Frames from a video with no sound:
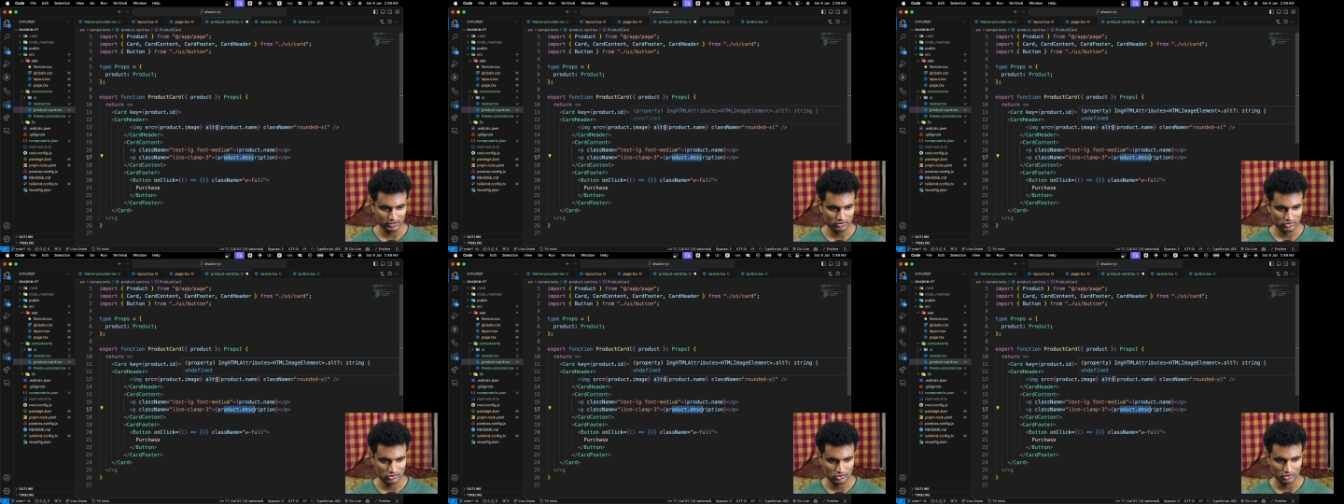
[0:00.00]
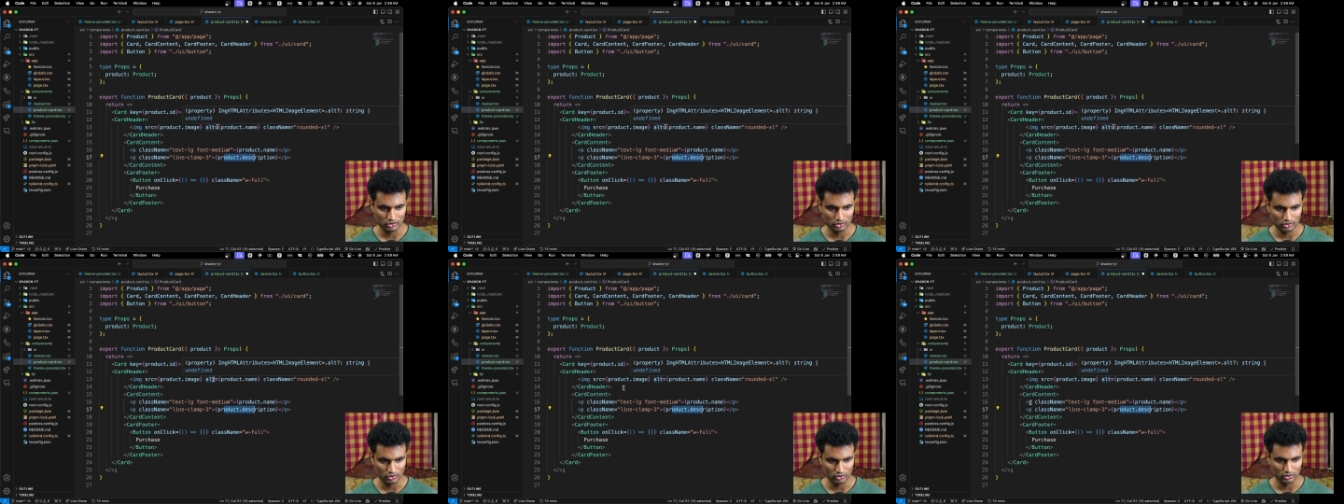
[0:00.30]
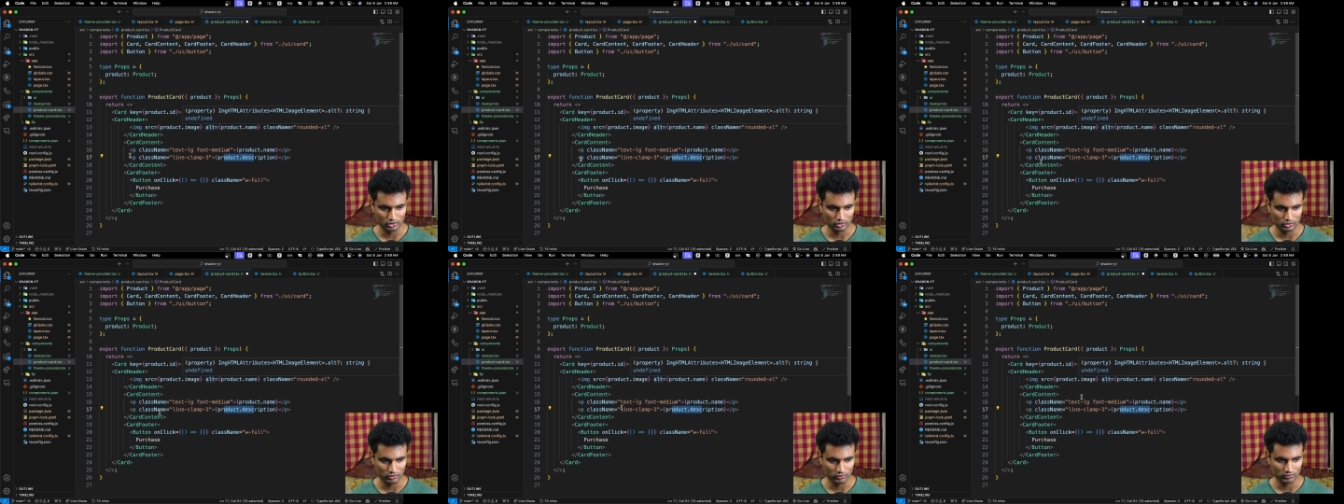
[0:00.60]

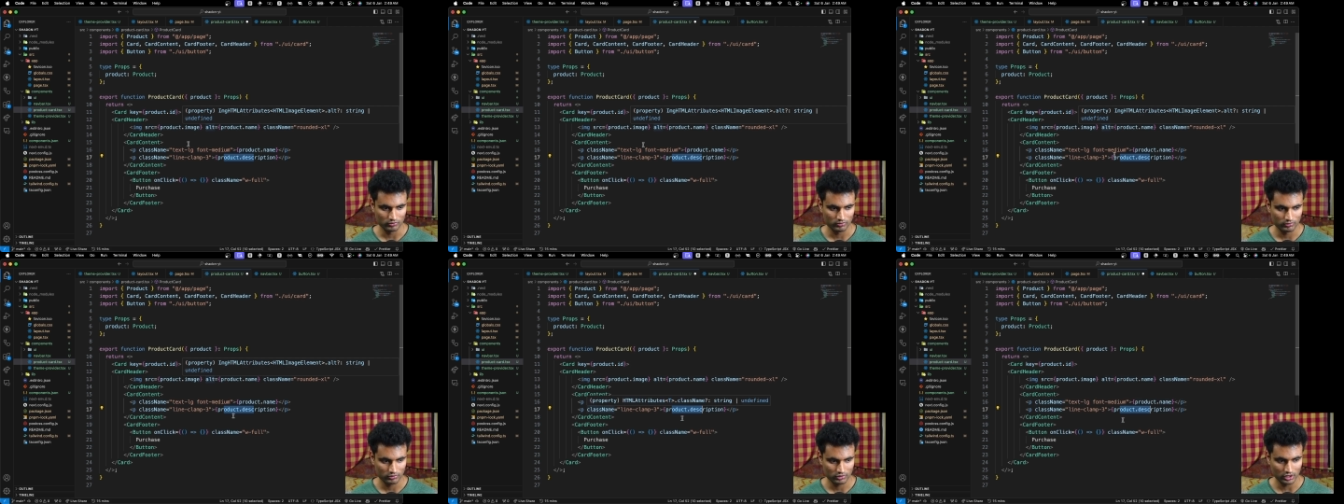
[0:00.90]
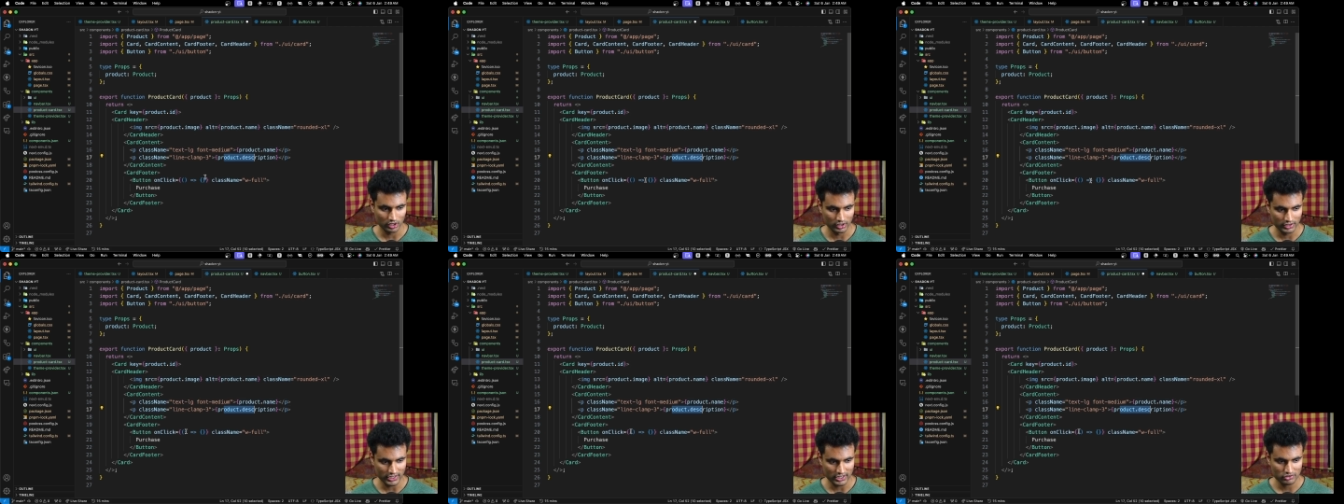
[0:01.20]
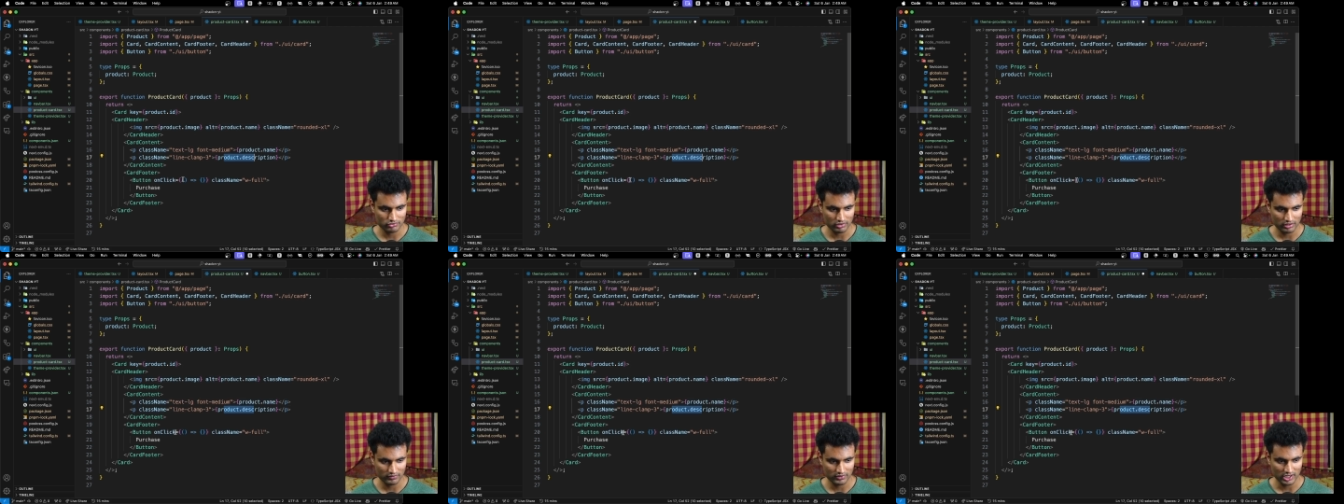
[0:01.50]
So that's
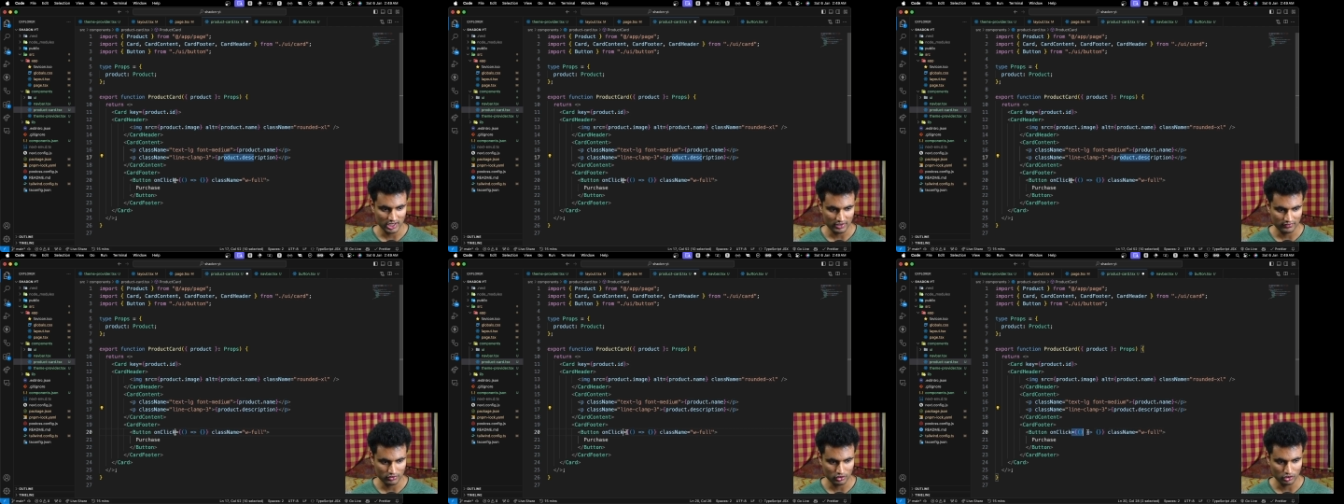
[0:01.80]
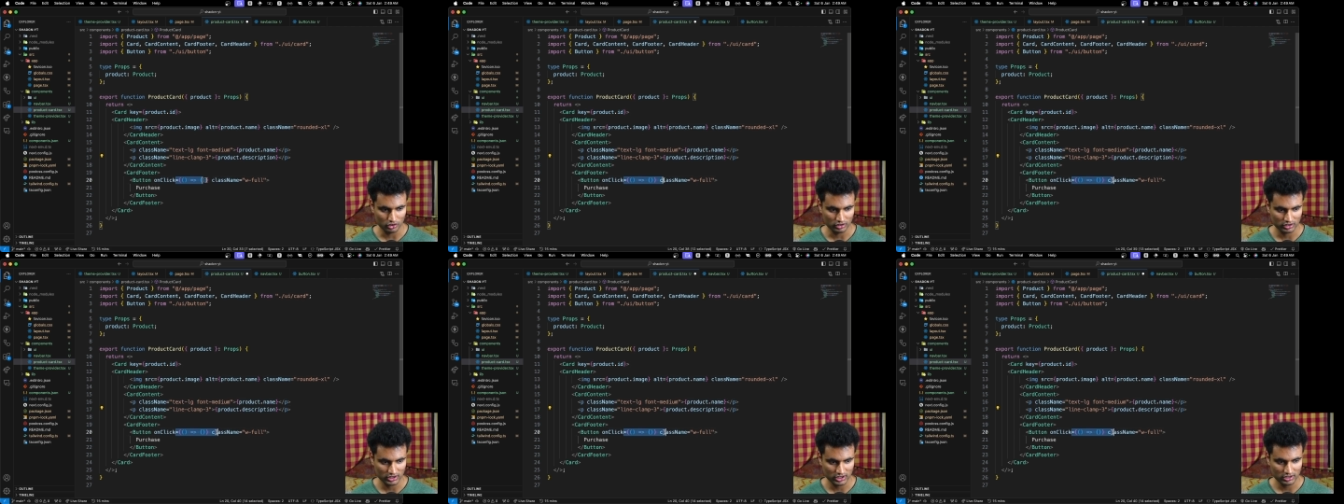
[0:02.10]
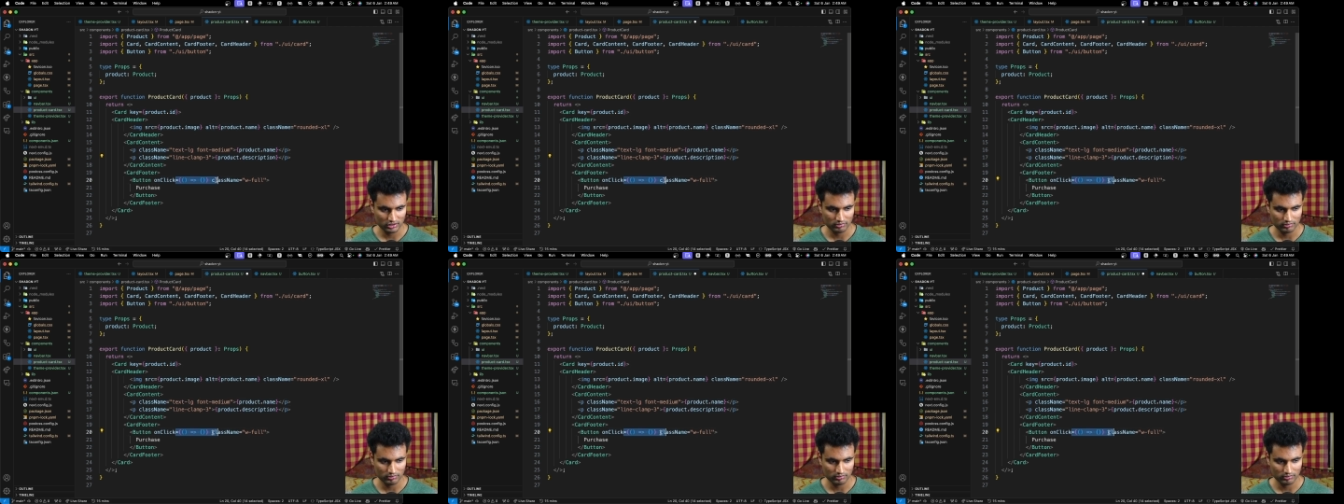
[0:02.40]
why we have the on click,